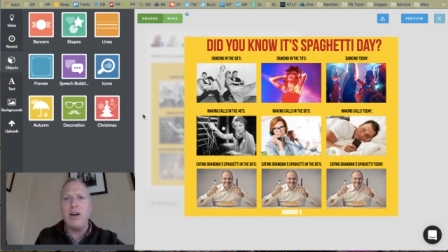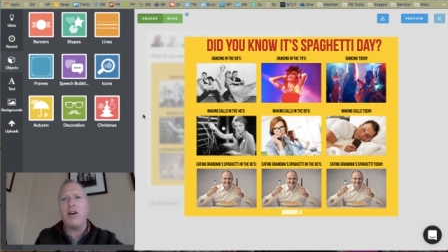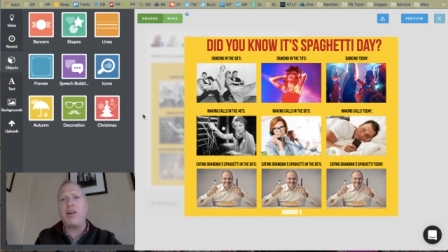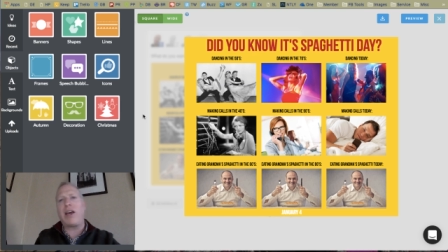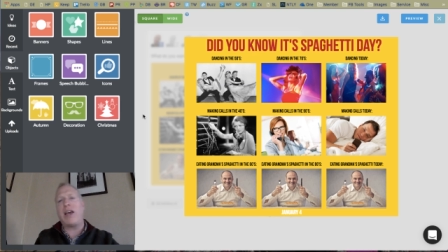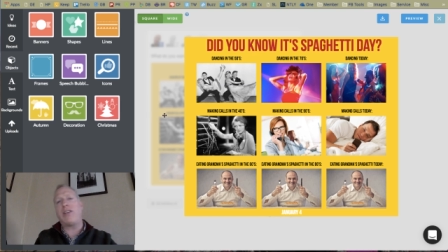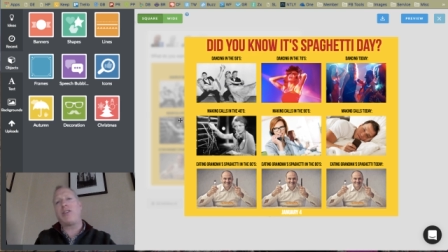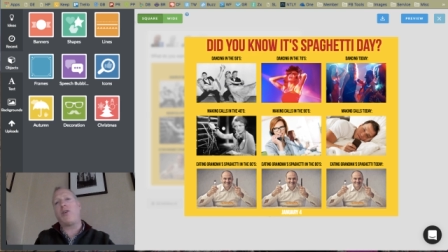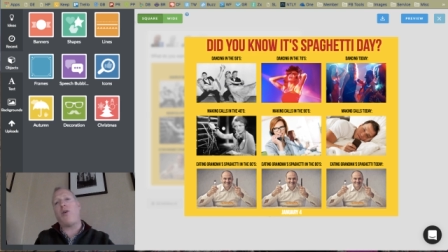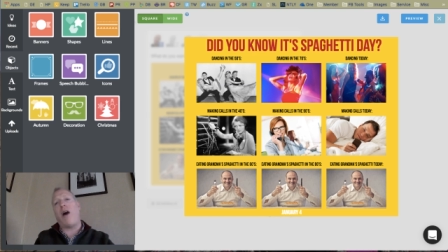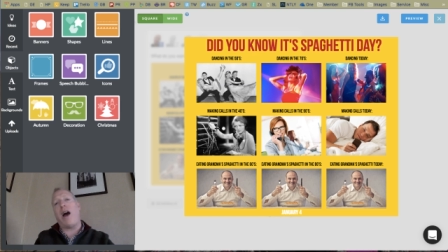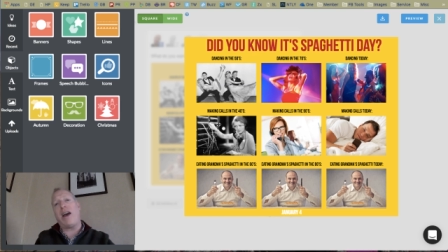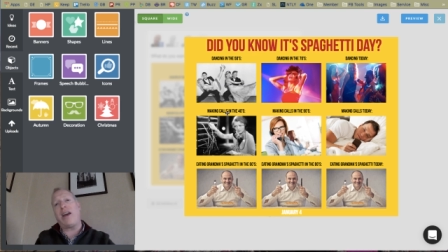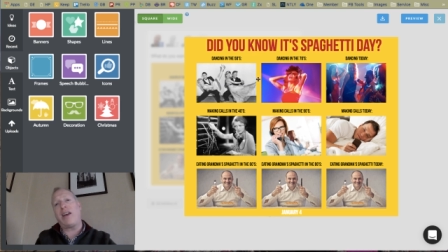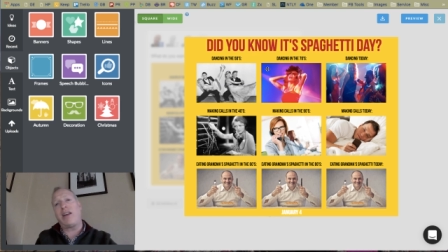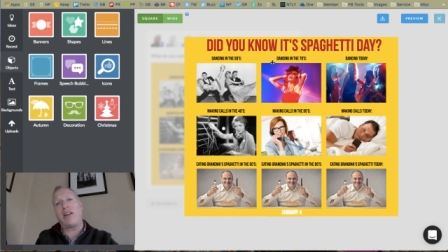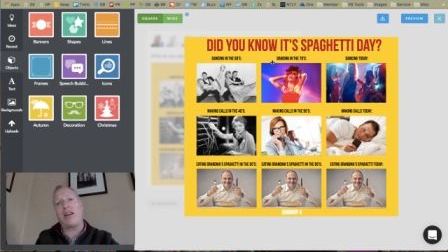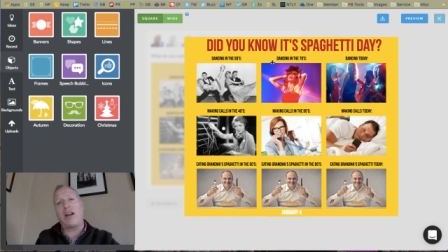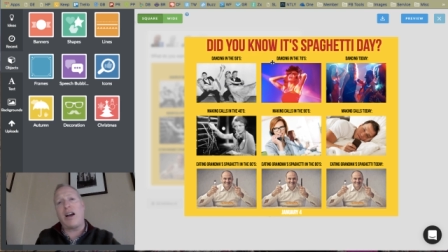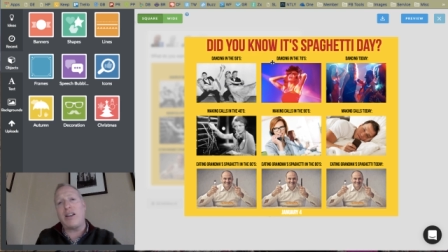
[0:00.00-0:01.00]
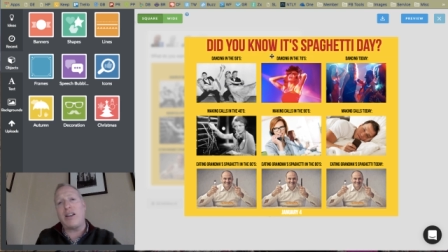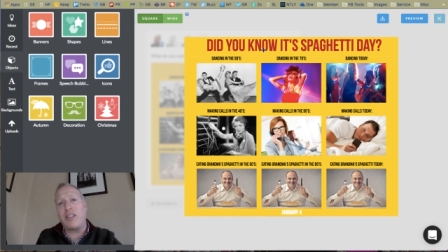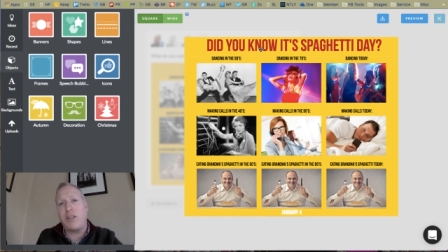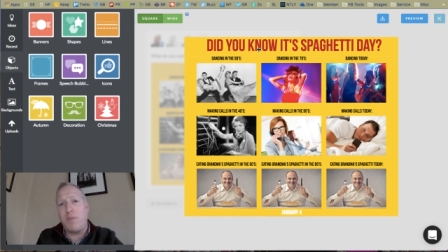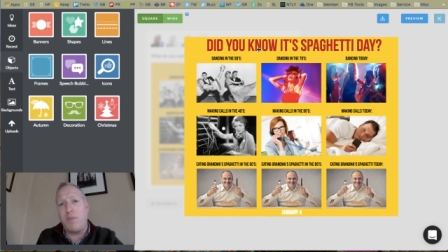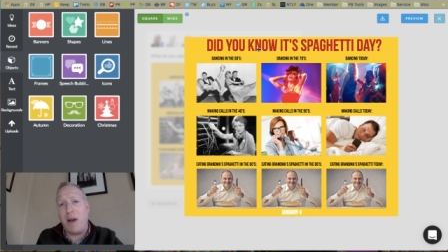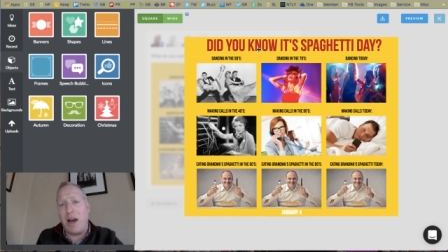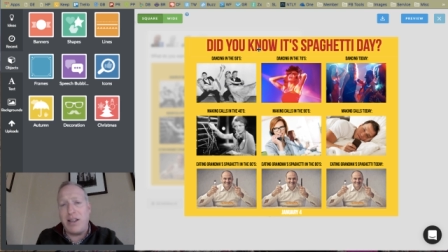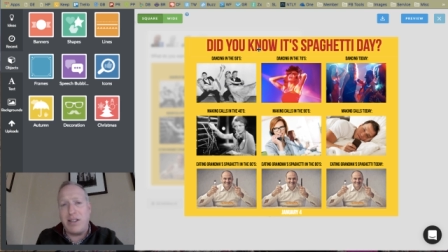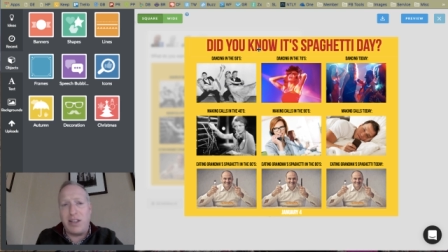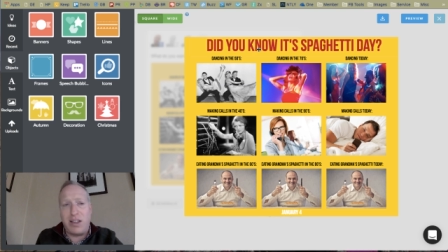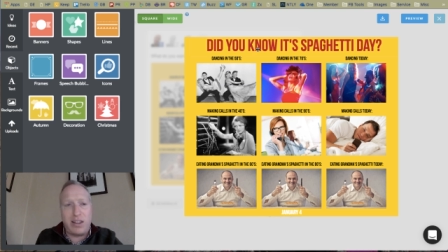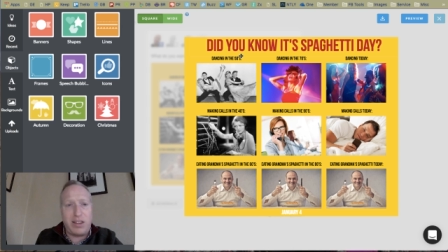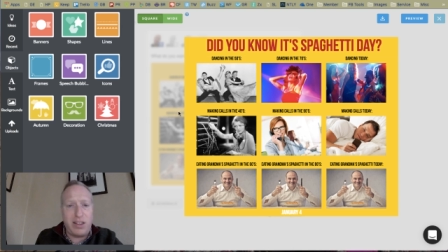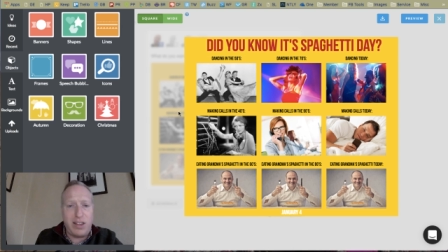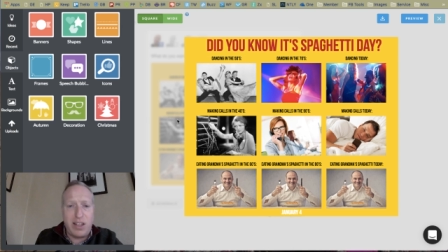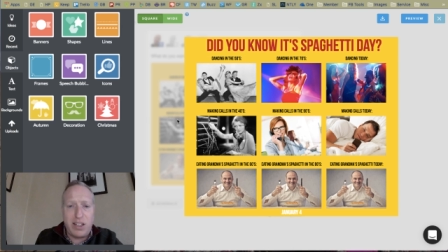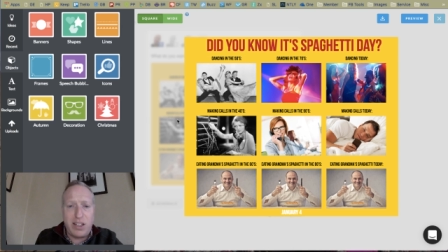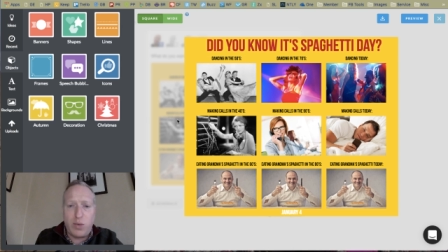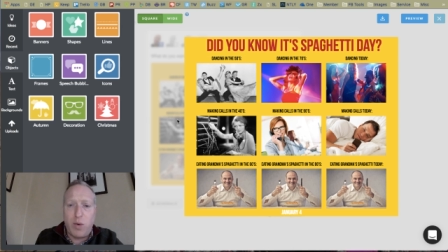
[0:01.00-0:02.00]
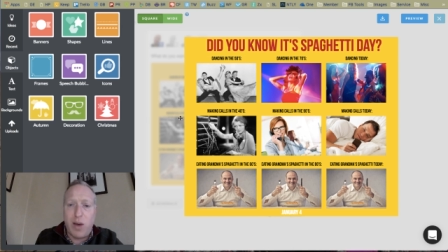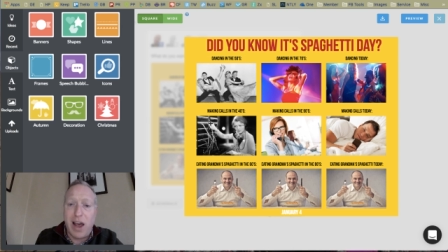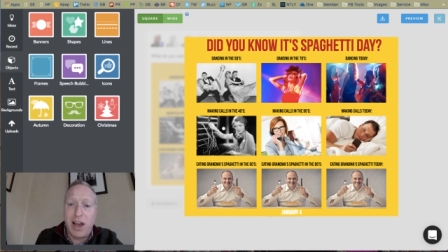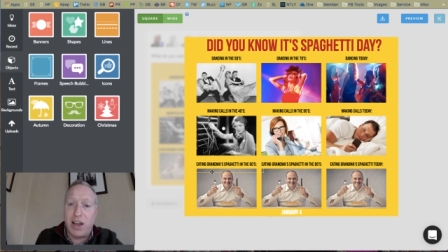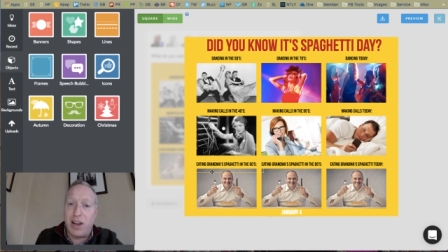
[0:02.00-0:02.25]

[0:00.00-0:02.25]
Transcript: Okay, so I can customize it in this way.